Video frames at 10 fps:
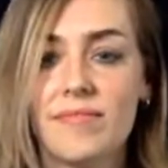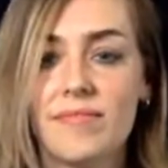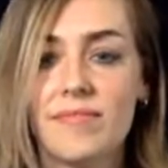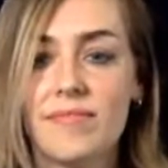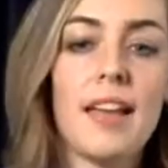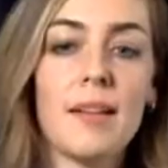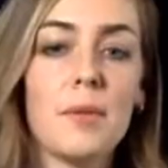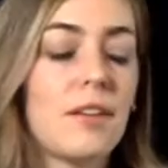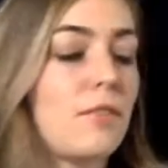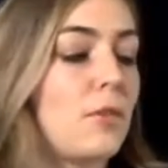Megan,
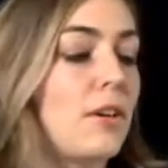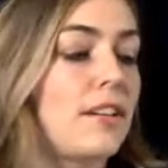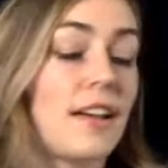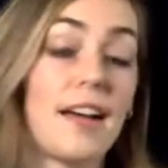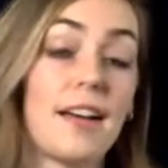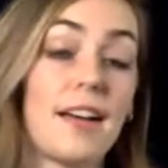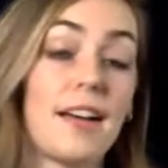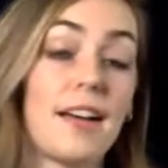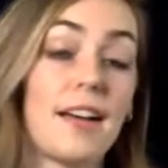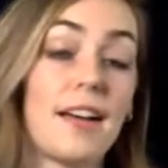I'm looking forward to
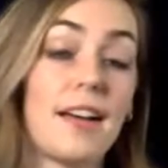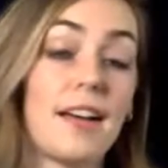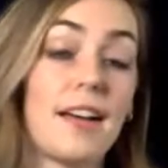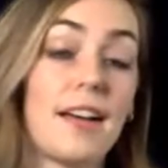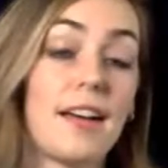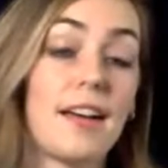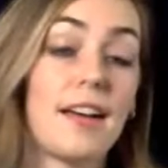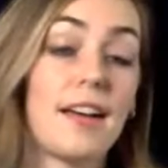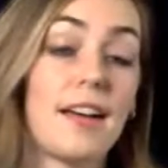actually meeting you someday.